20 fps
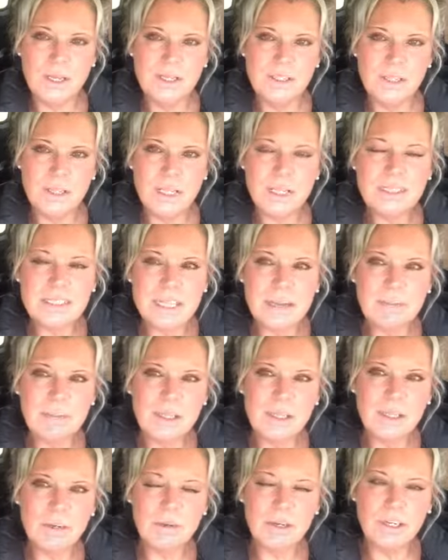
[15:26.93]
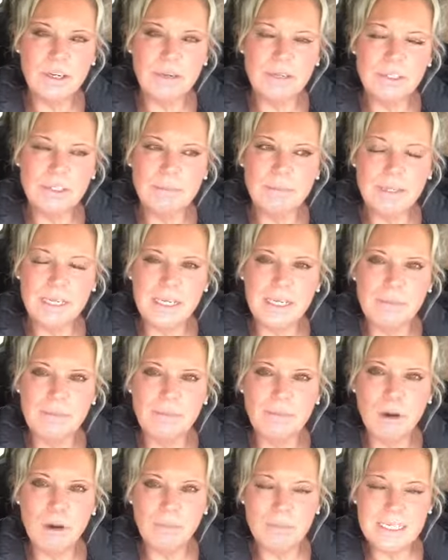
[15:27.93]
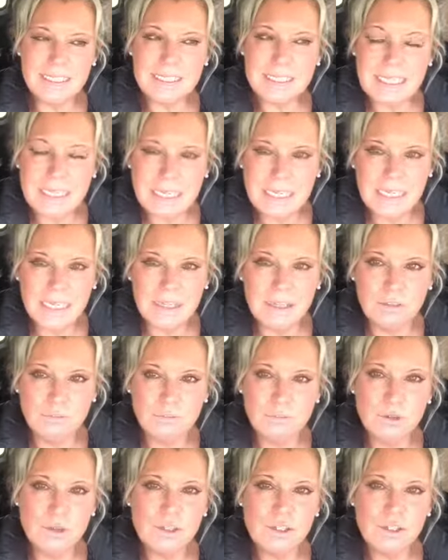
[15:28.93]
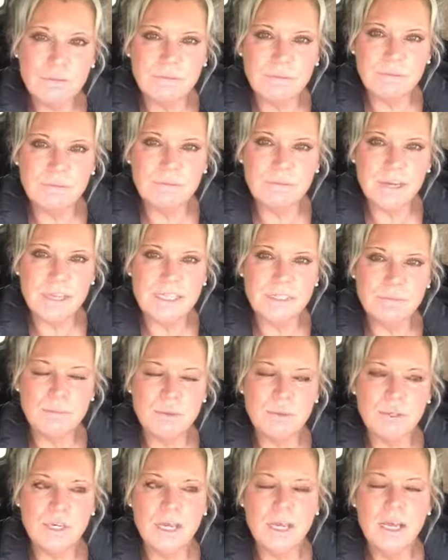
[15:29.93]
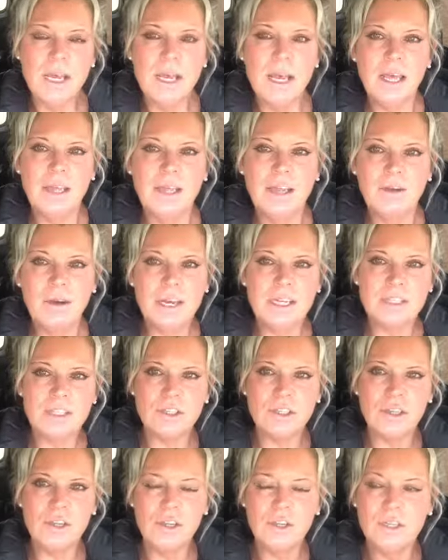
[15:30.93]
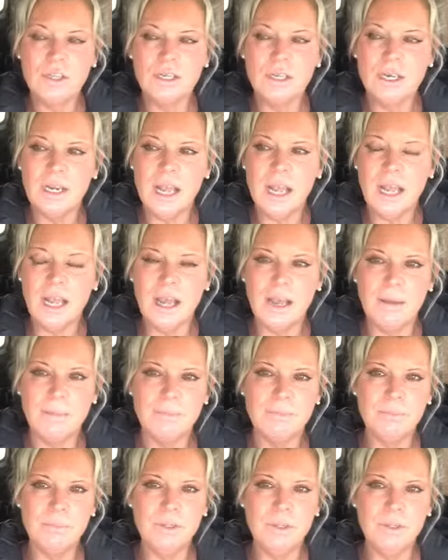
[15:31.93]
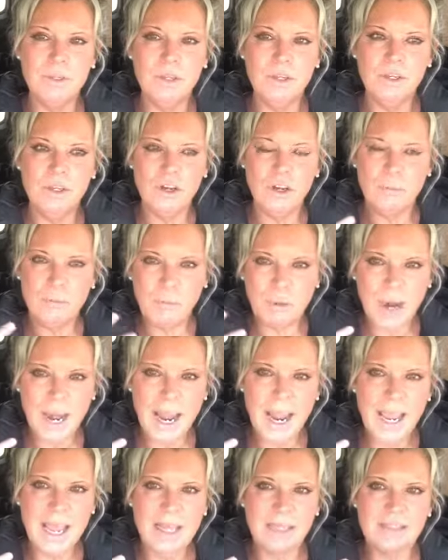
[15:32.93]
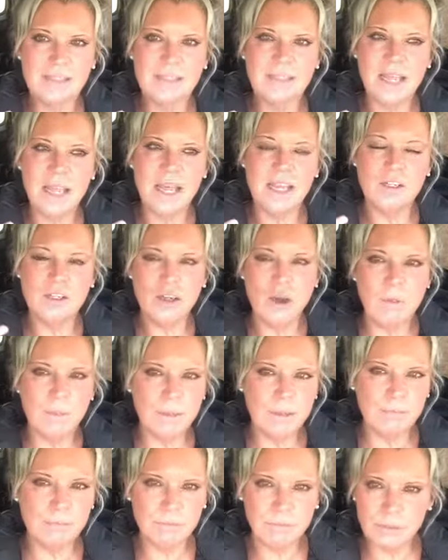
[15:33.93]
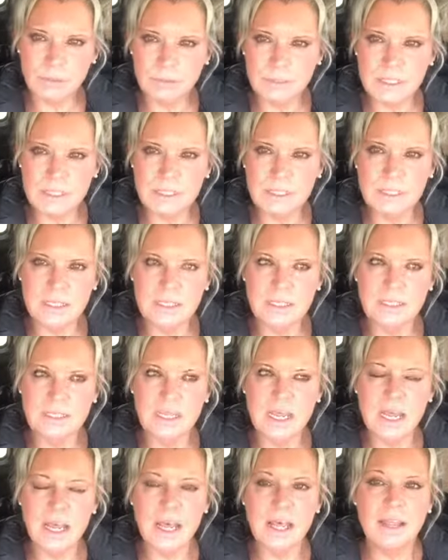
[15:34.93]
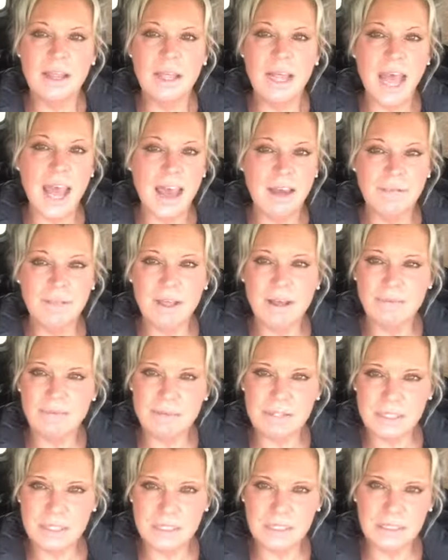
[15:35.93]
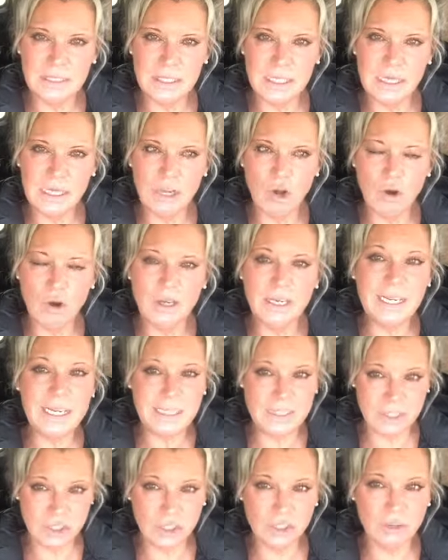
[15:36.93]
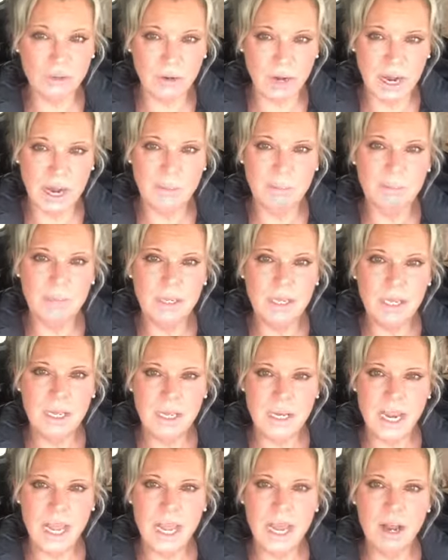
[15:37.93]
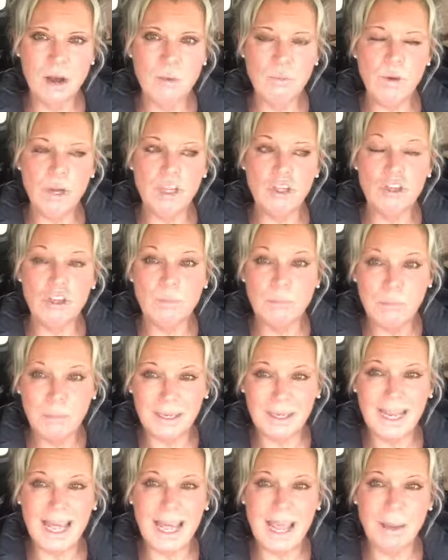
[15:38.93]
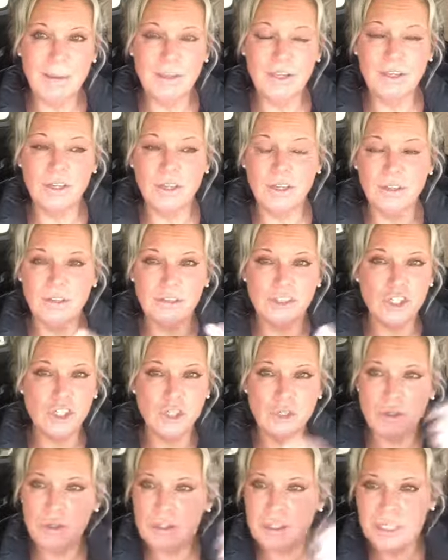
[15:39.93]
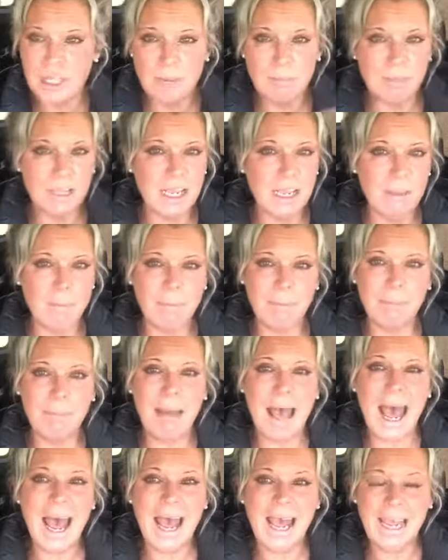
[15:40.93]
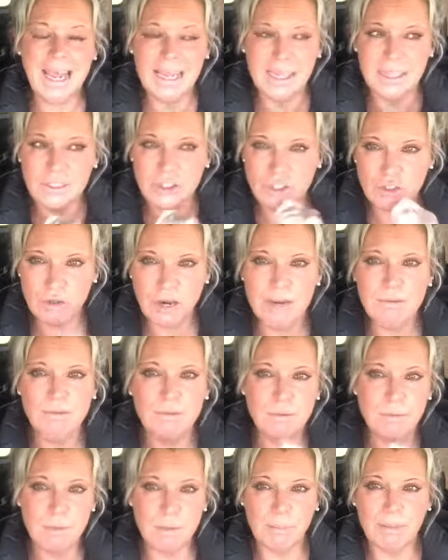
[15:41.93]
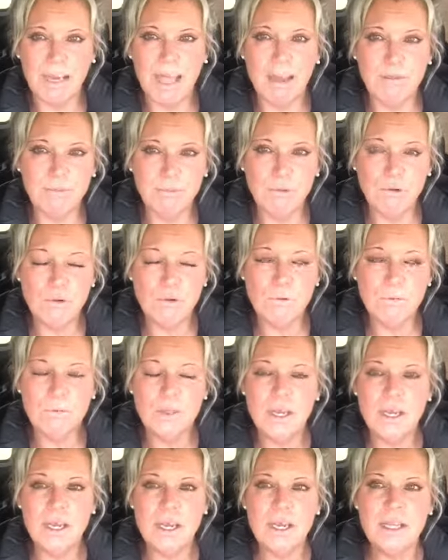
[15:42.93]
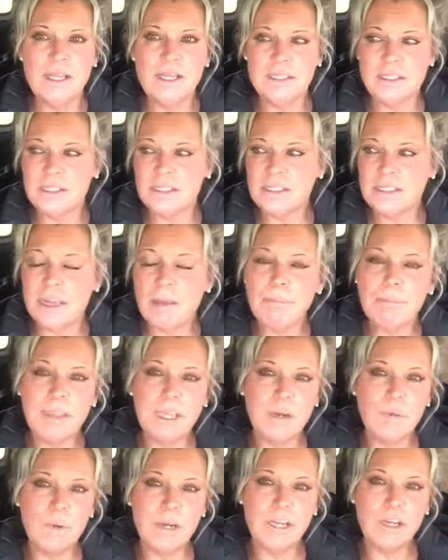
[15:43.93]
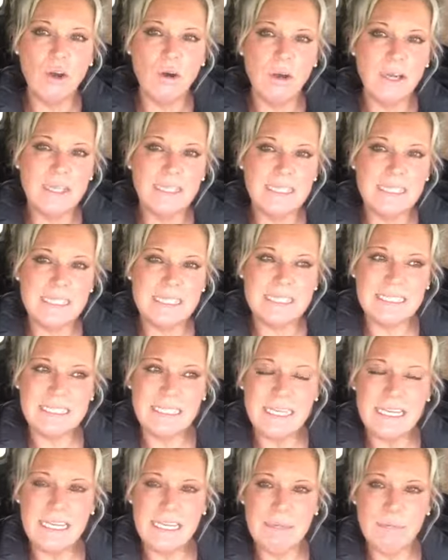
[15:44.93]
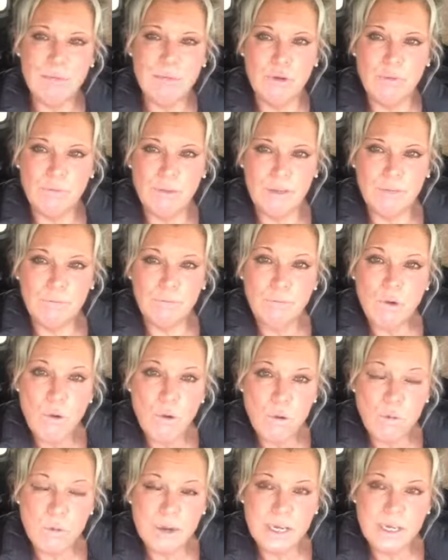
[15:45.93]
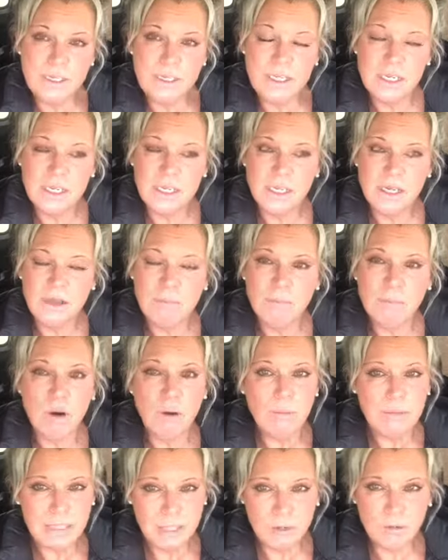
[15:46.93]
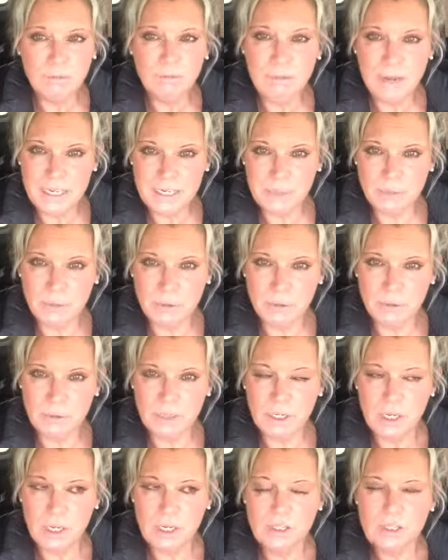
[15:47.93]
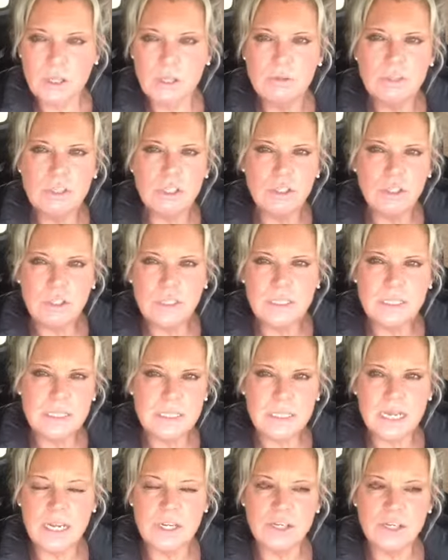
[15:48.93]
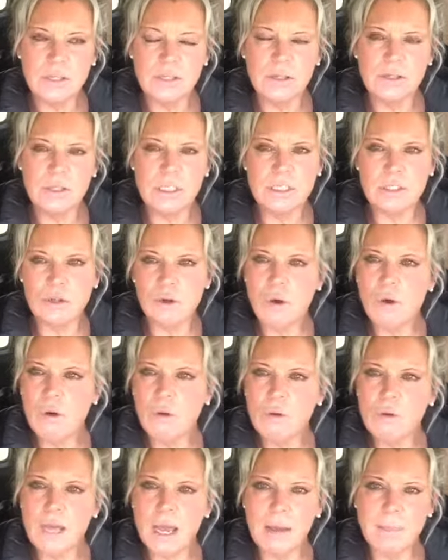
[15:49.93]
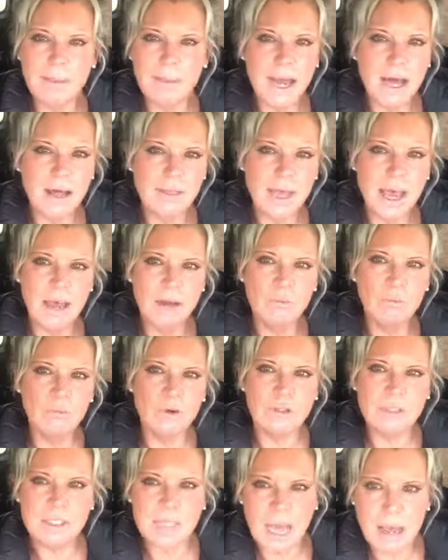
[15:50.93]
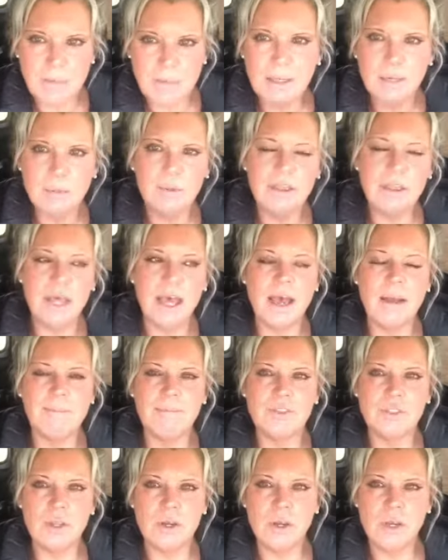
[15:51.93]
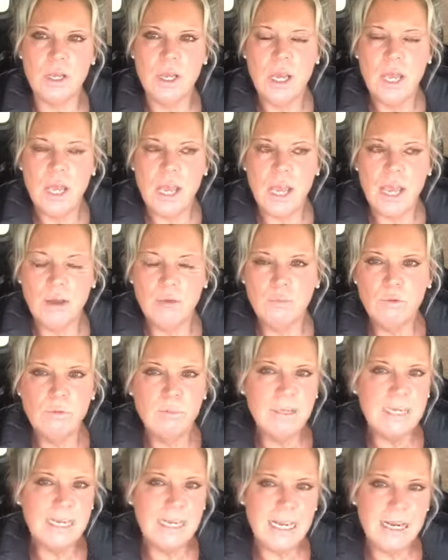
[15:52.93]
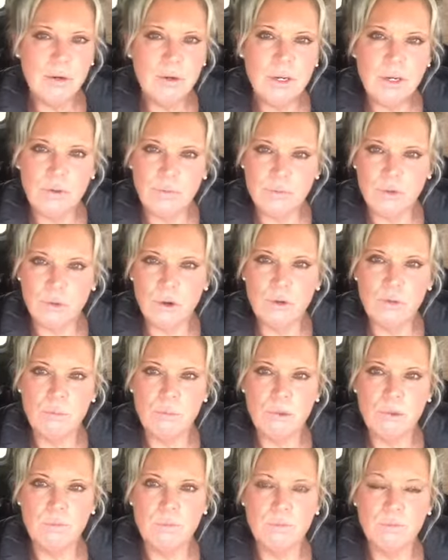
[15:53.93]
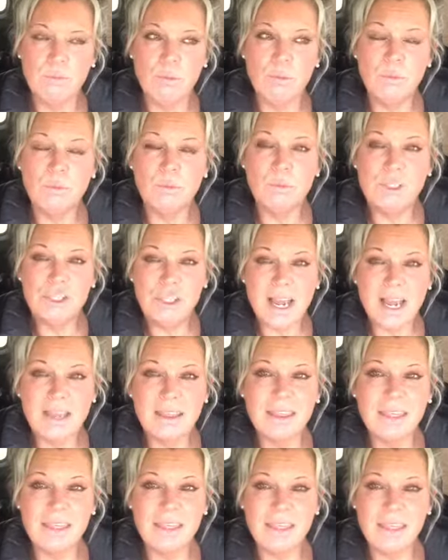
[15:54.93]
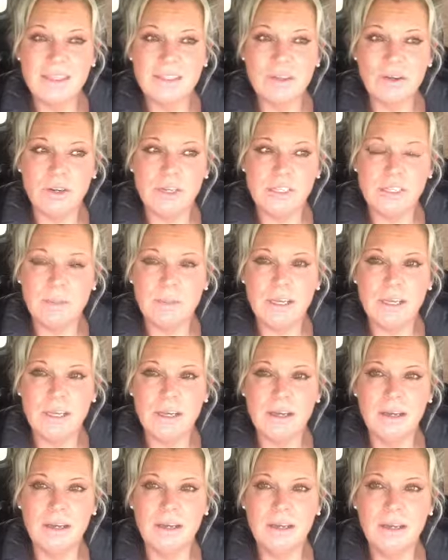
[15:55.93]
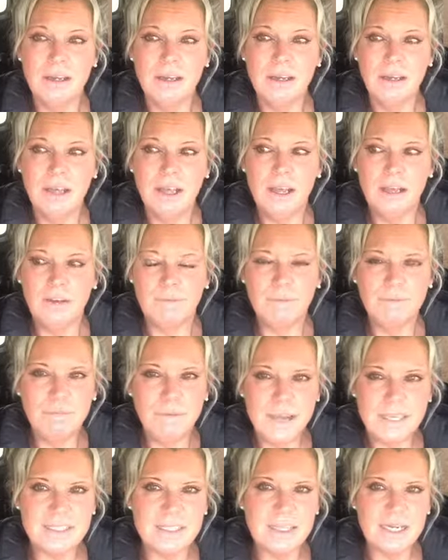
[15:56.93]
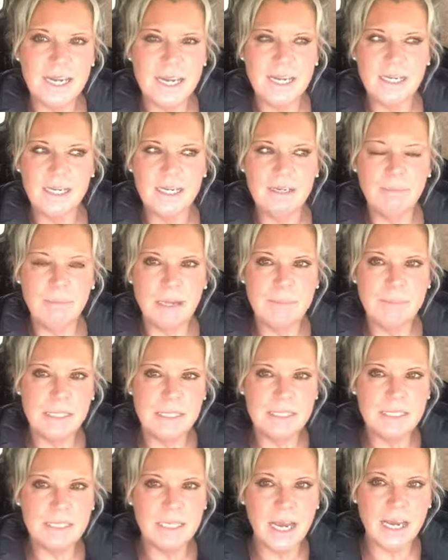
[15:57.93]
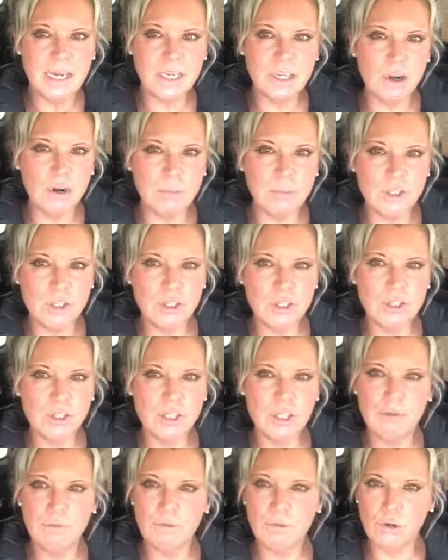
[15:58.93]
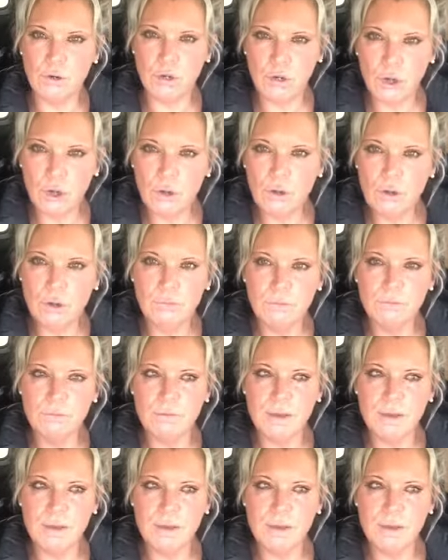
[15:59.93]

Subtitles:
So that's something that we're going to be probably seeing in the future from Facebook. There are certain, you know, brands and top influencers that have that facility on Instagram now, where you can choose something and pay straight from the platform. This is something we're going to see moving forward, probably on Facebook. So there was a lot of discussion on this call about that and what's coming with that. So it will be an area of growth moving forward, which I think is going to be a fascinating and maybe exciting opportunity for a lot of